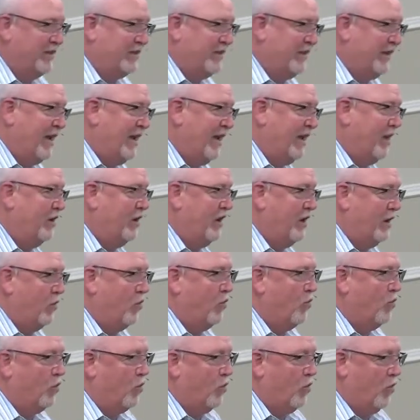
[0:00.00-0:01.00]
said he, he
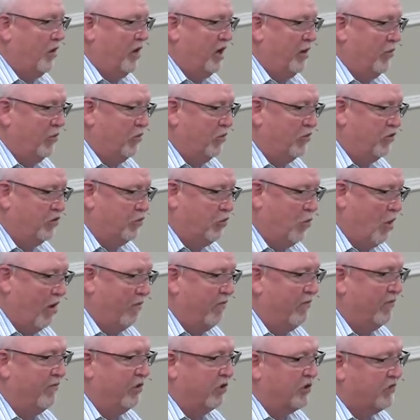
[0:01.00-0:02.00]
quote to Hebrews
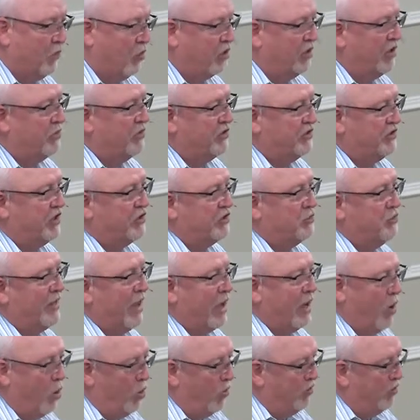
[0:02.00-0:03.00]
12 and verse 14, which says,
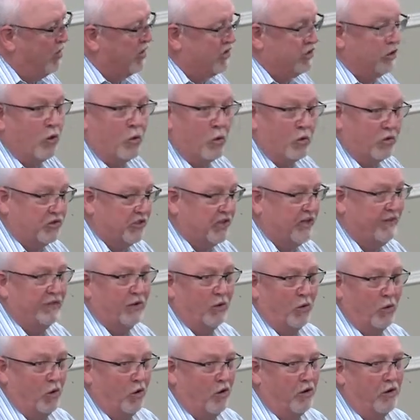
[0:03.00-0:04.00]
Without holiness, no one will see the
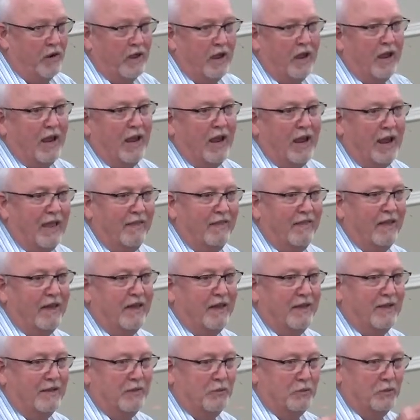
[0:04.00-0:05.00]
Lord. And then
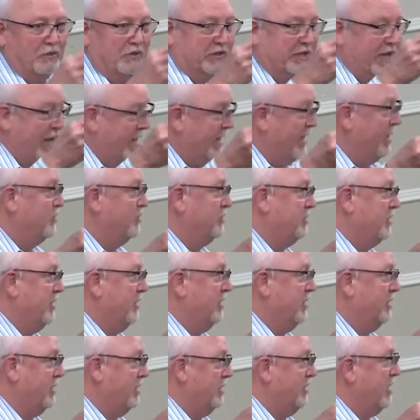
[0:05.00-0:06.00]
he was saying, He goes,
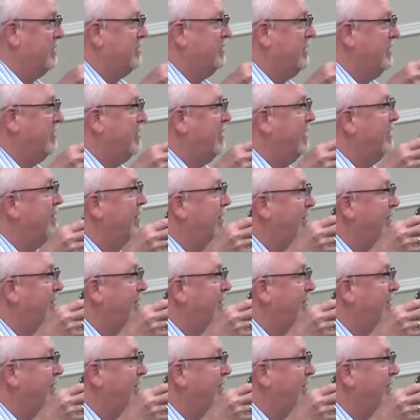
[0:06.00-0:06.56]
Does he think